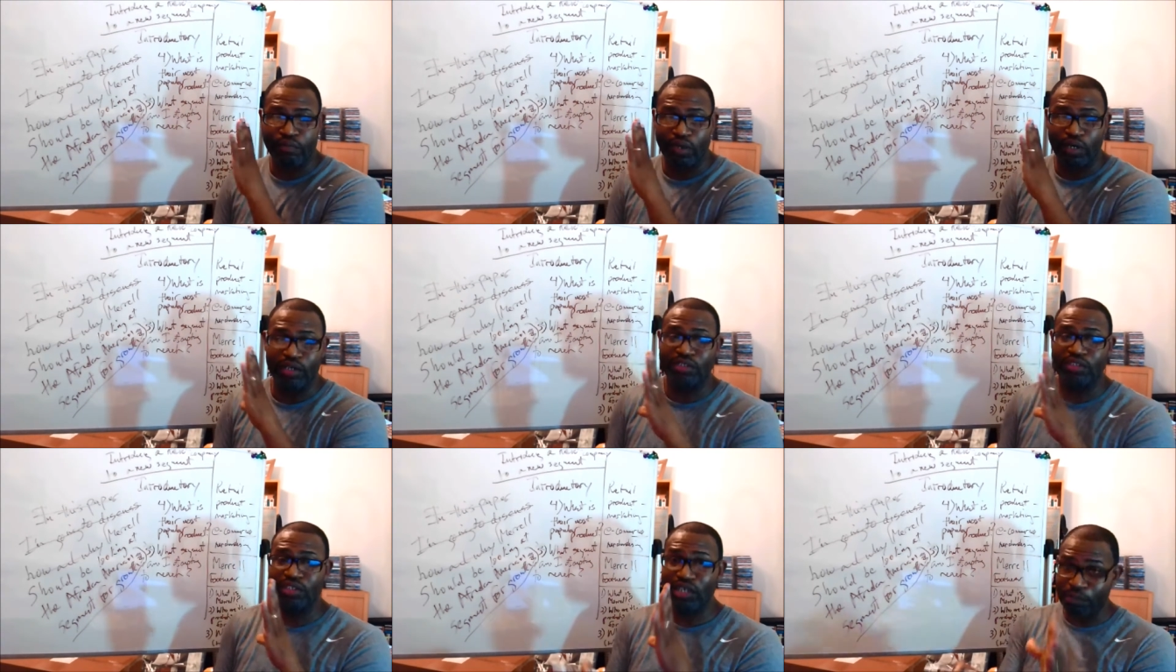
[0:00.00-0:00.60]

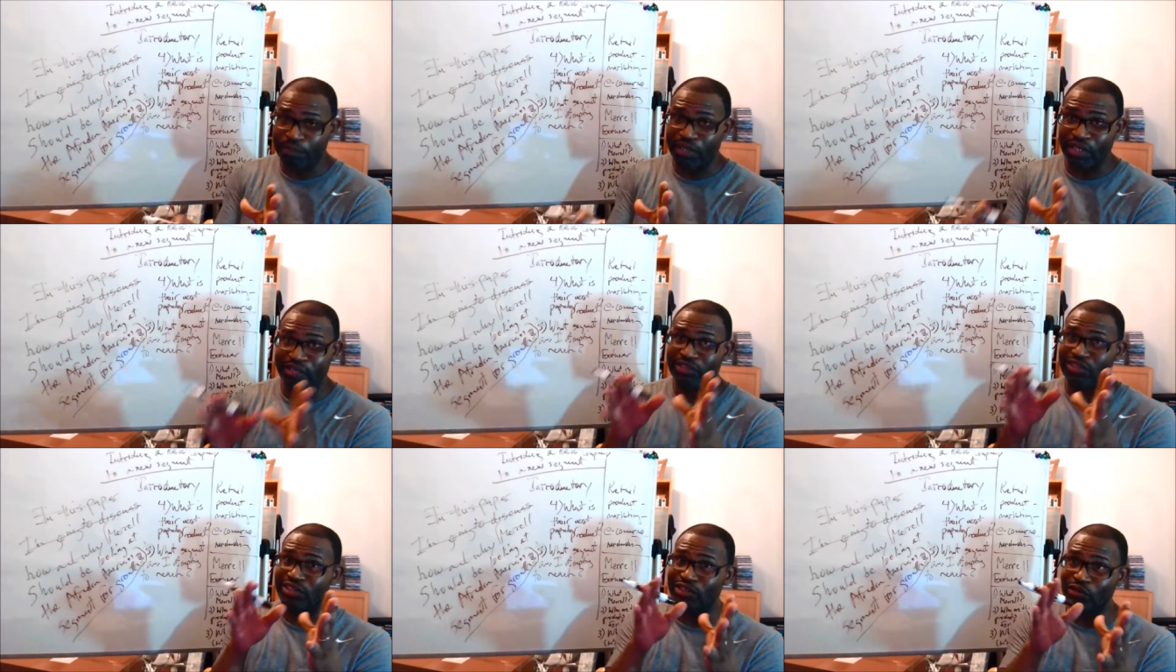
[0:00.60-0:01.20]

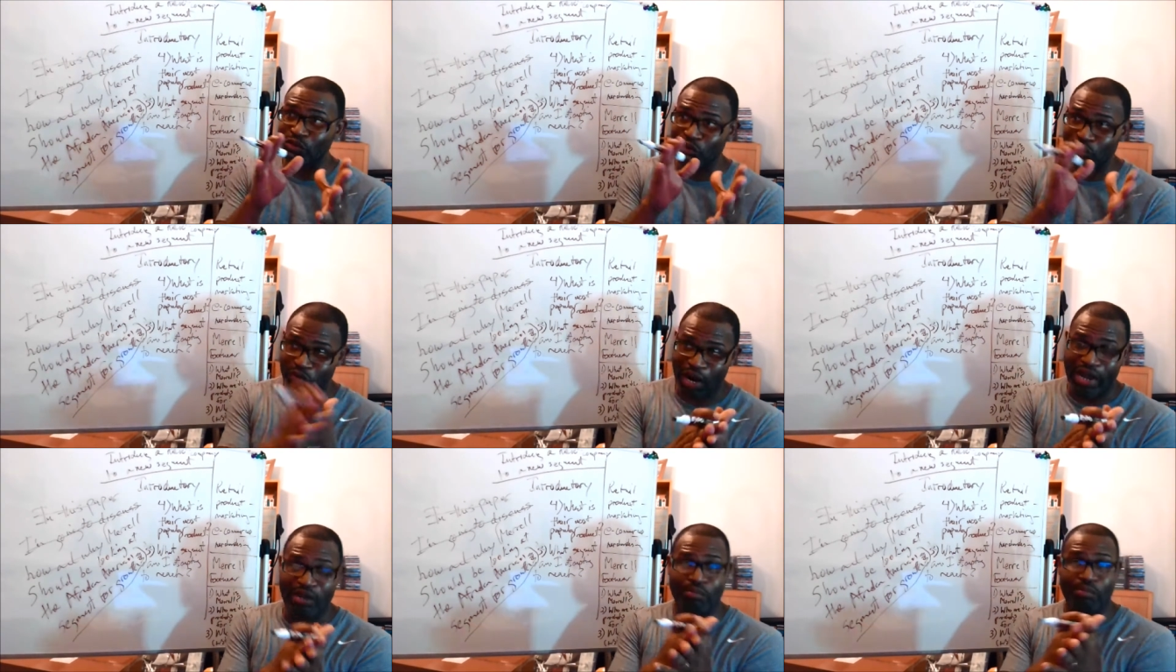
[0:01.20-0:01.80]
attempting to
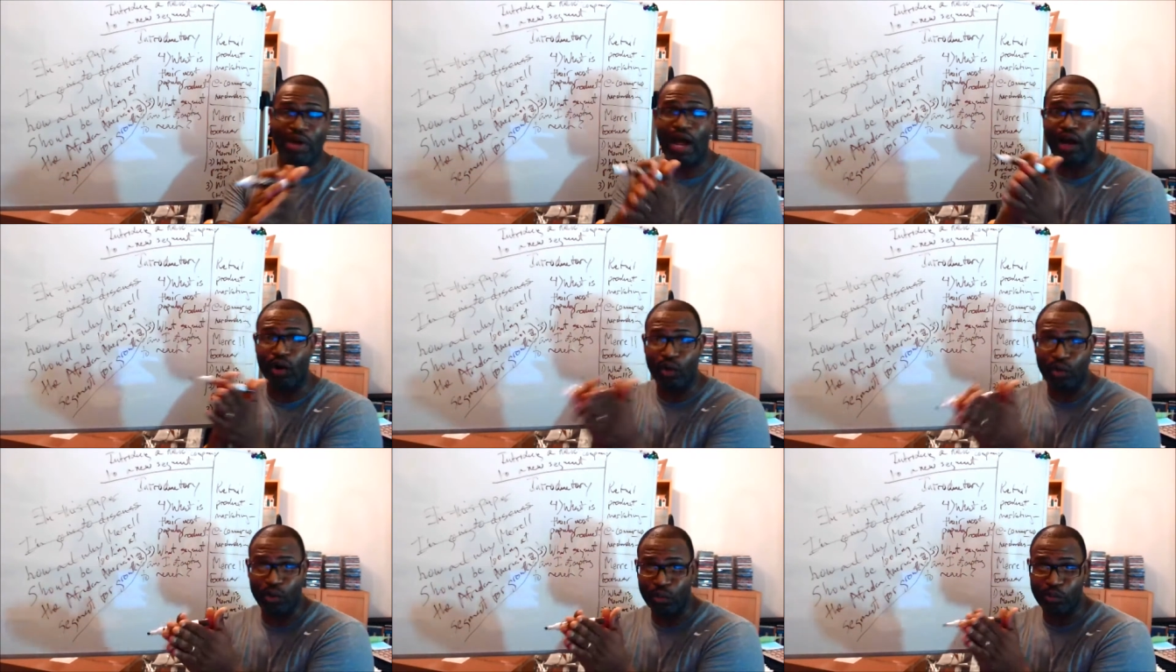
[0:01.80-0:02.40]
write my
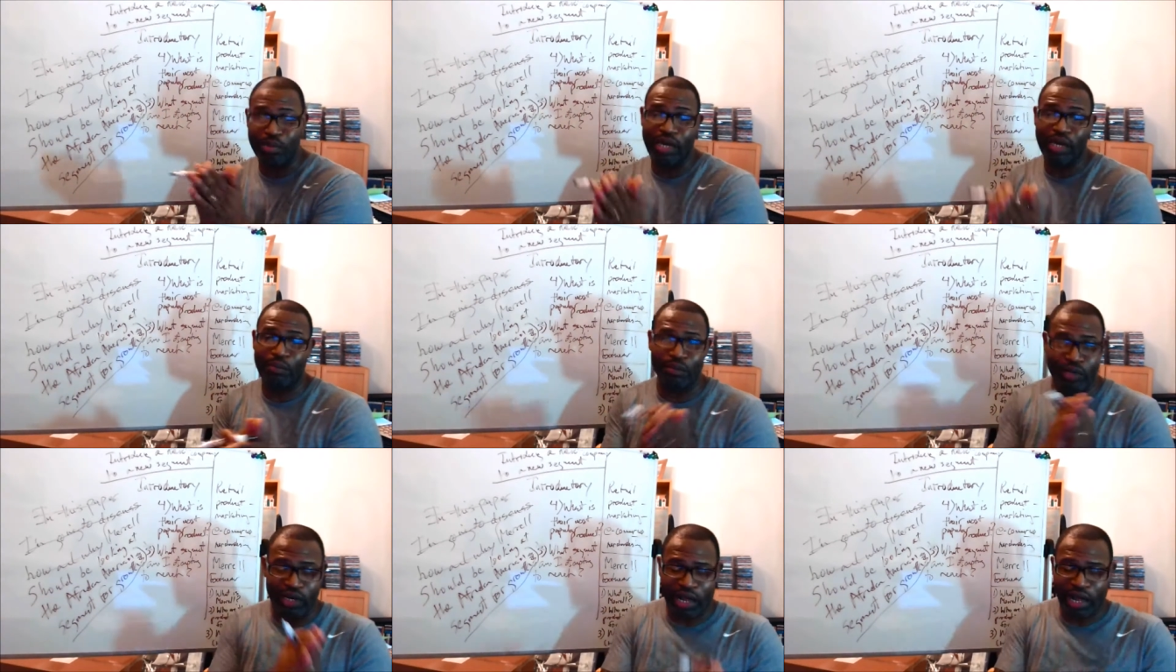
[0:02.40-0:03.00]
own
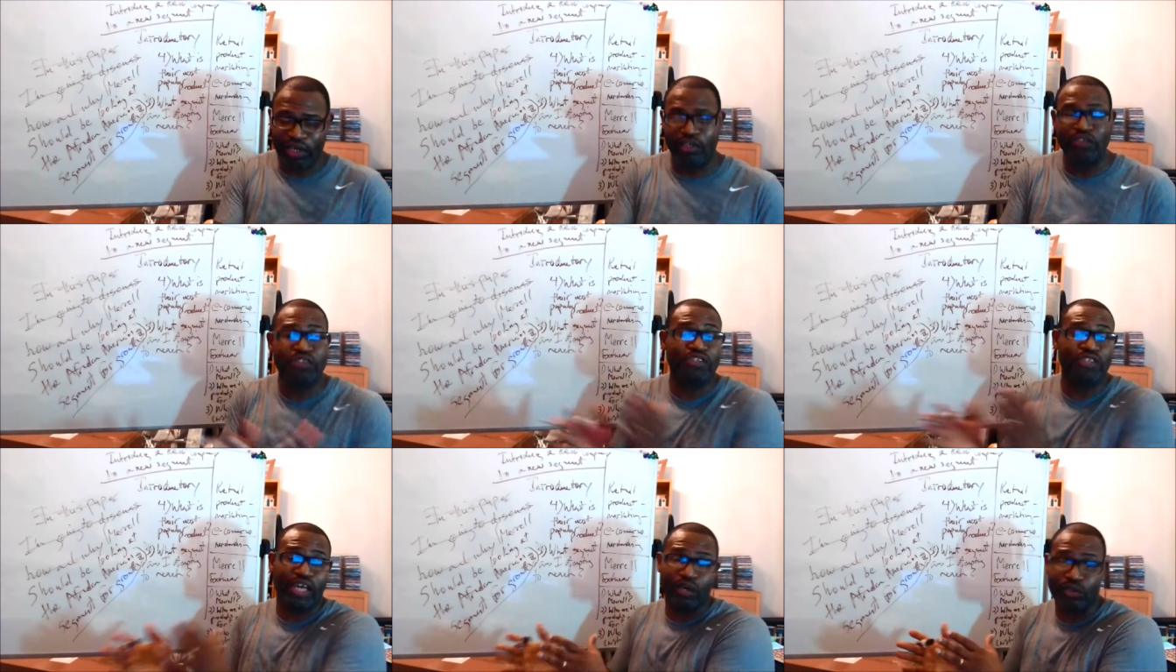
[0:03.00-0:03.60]
paper that I can
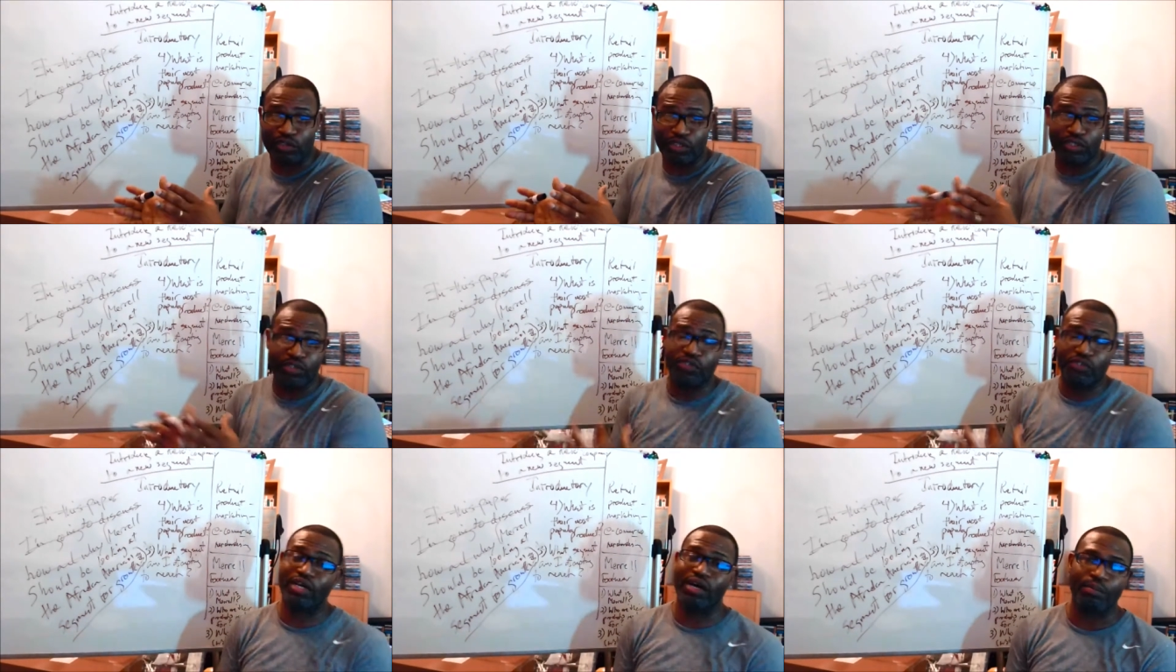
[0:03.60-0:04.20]
sell to
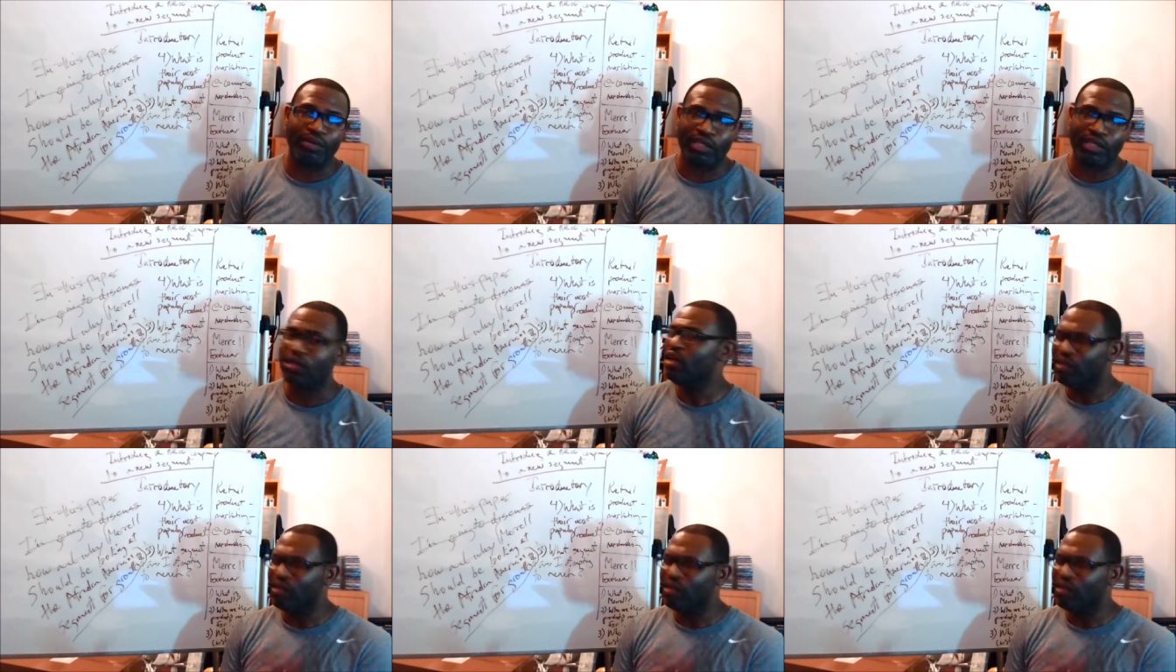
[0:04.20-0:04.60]
this company,